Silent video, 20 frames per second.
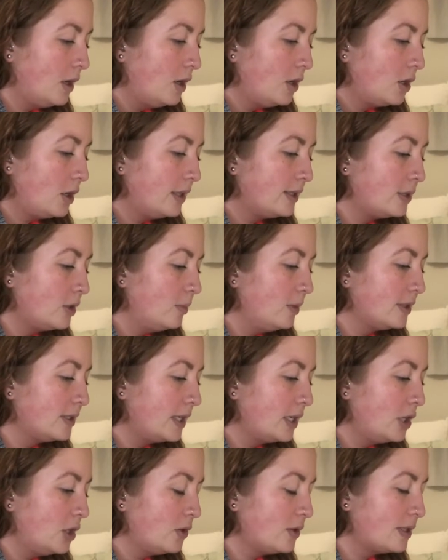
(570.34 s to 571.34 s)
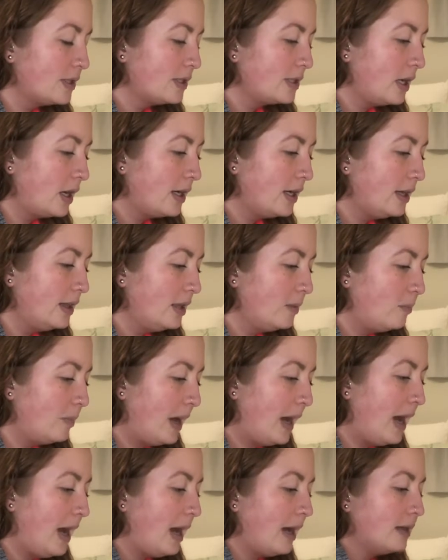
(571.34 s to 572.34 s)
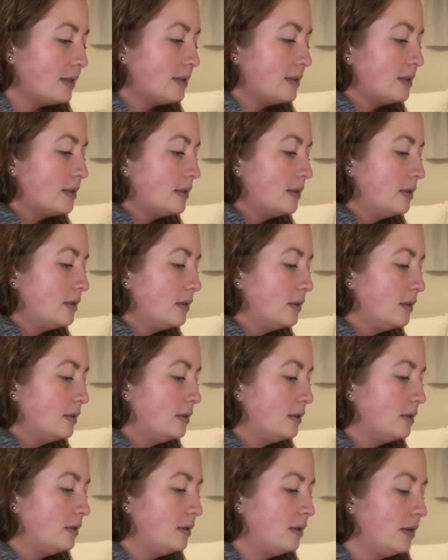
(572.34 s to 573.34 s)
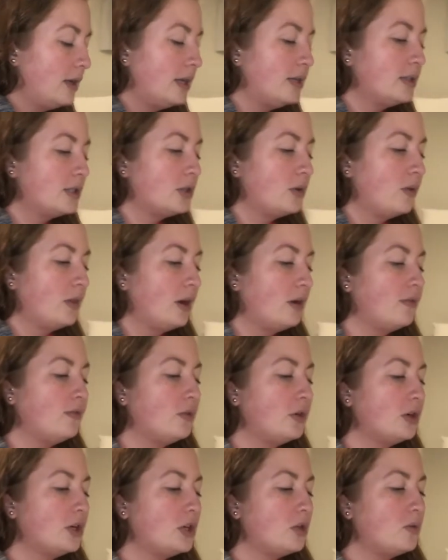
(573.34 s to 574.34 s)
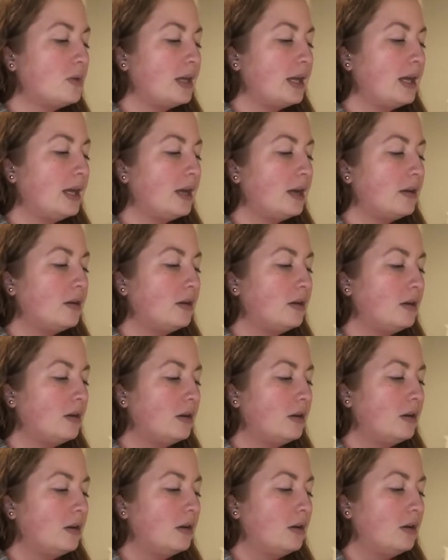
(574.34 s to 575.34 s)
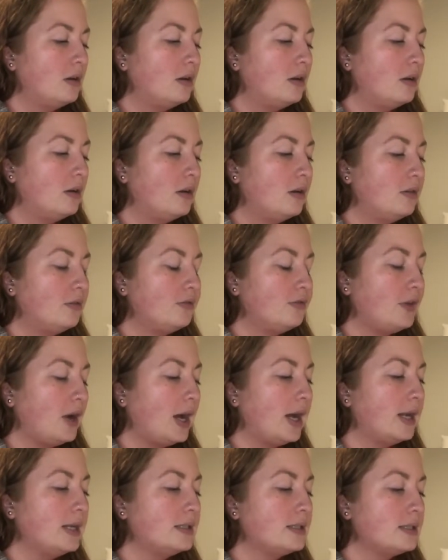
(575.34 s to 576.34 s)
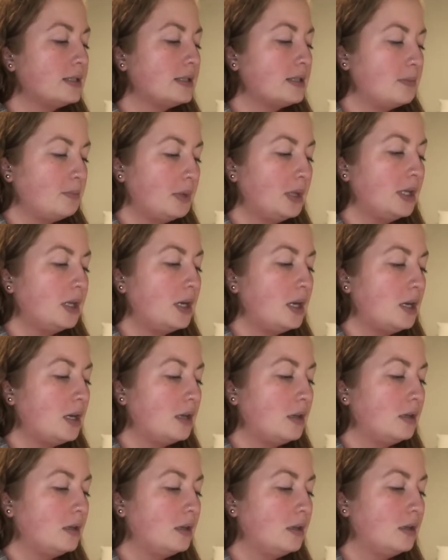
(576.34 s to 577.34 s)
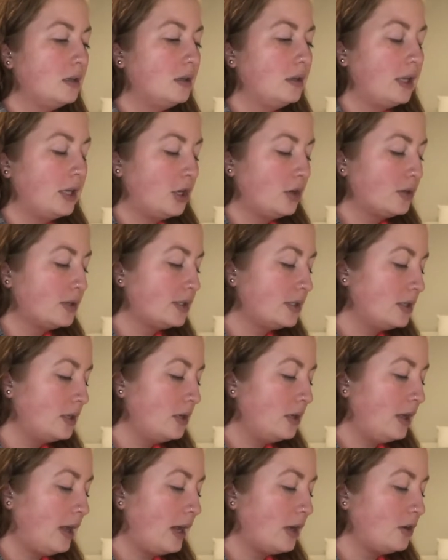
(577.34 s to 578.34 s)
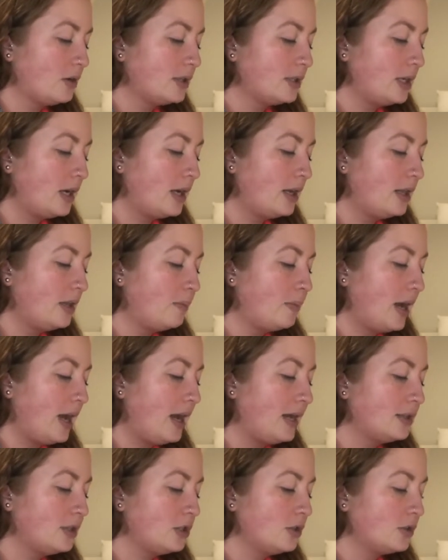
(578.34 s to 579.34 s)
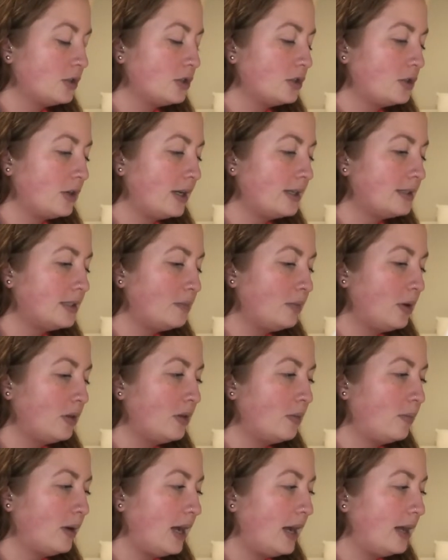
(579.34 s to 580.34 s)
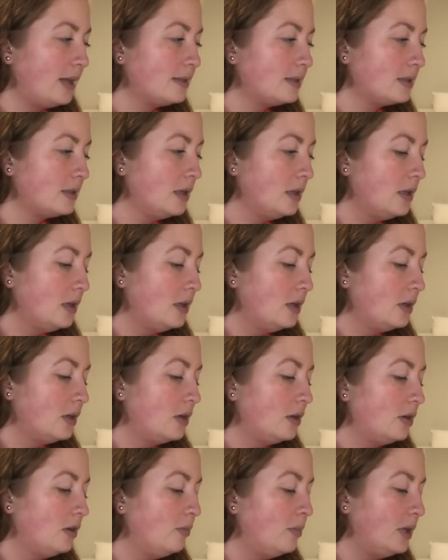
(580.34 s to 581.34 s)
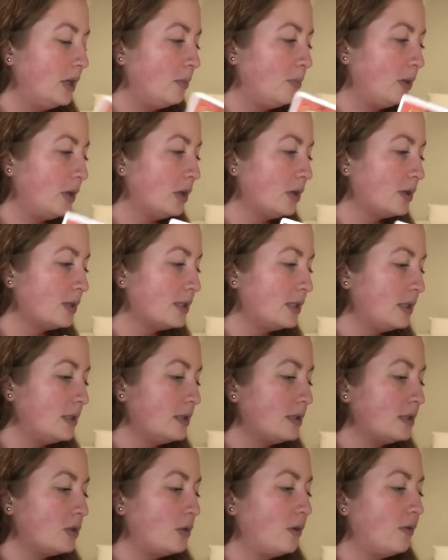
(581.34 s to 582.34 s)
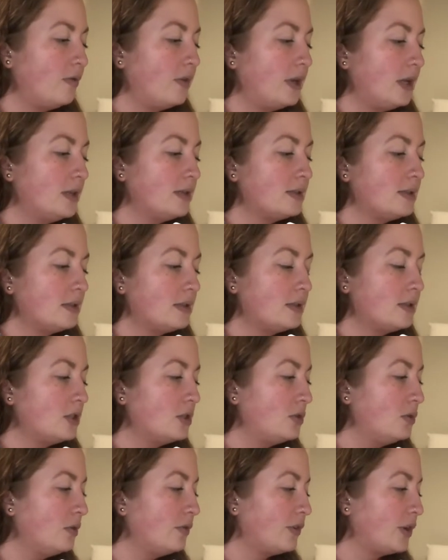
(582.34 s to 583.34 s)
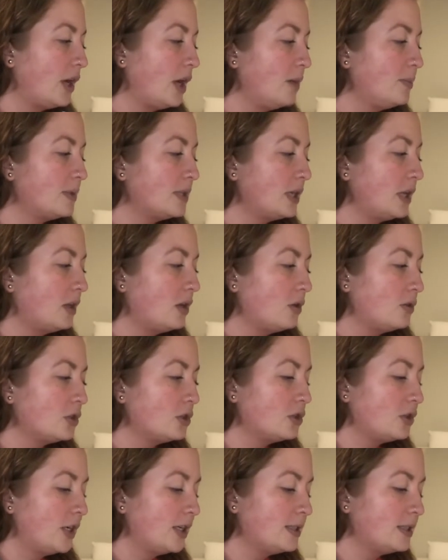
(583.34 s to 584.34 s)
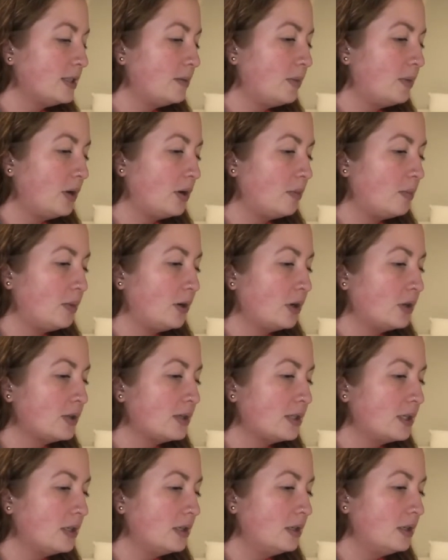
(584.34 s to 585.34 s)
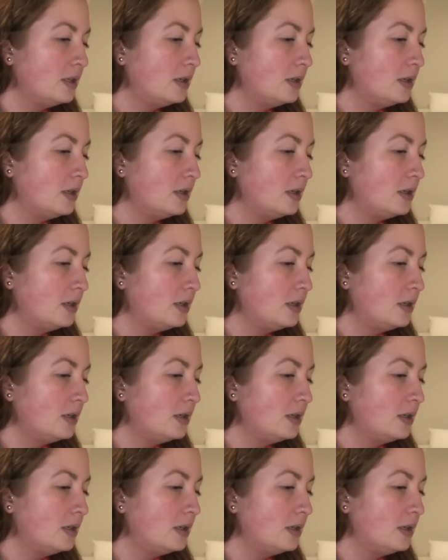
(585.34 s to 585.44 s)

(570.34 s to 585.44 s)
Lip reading: It's almost like you're stuck in the past. And so therefore you can't find stability. Like you're stuck in the past. You're stressed about the past. Could have been a person. So if it is this Two of Cups, like you're stressed about a person.